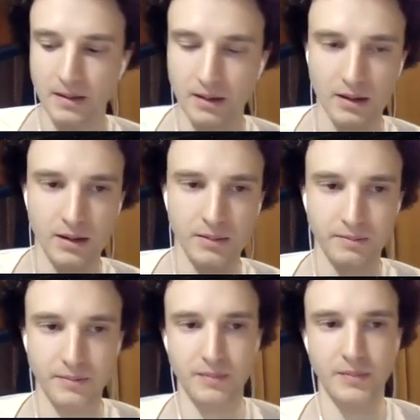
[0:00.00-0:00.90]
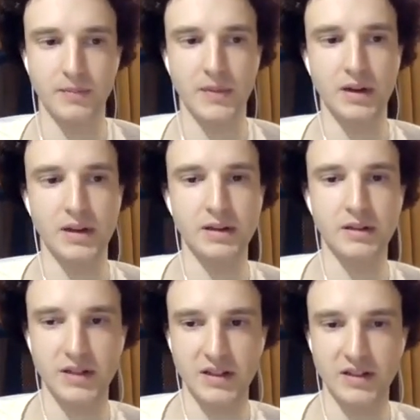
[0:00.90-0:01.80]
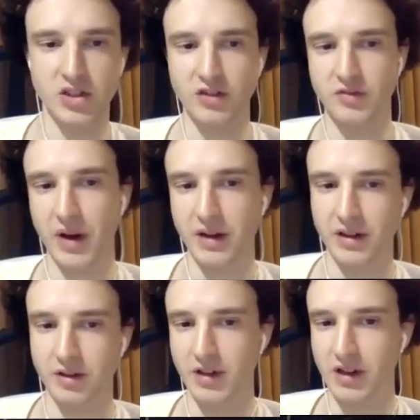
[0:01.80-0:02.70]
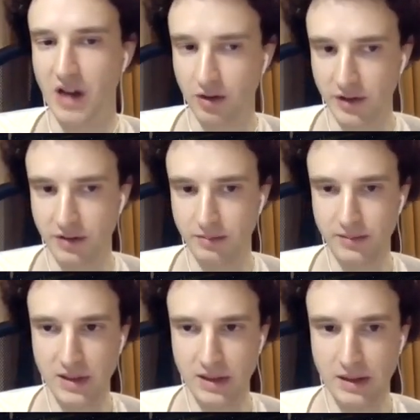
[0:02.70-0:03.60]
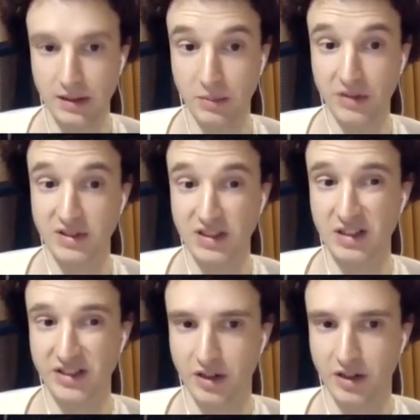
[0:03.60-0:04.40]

And this is achieved by a greedy algorithm, but the details are